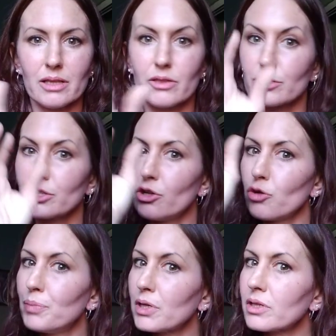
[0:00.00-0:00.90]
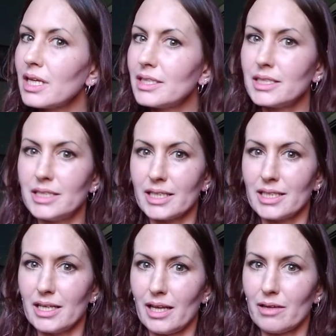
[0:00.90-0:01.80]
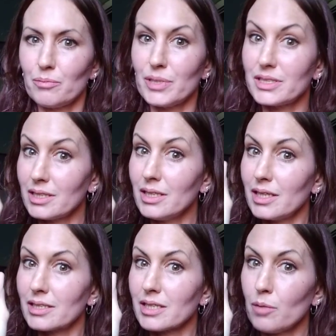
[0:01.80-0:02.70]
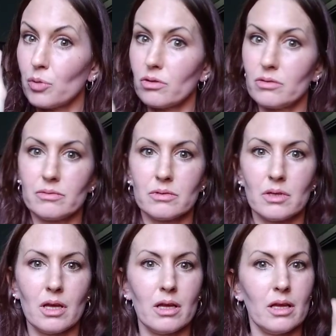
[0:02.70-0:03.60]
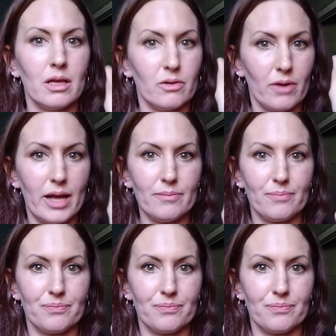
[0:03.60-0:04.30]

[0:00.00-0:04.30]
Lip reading: There's a nobility to dignity, but dignity is humble, right?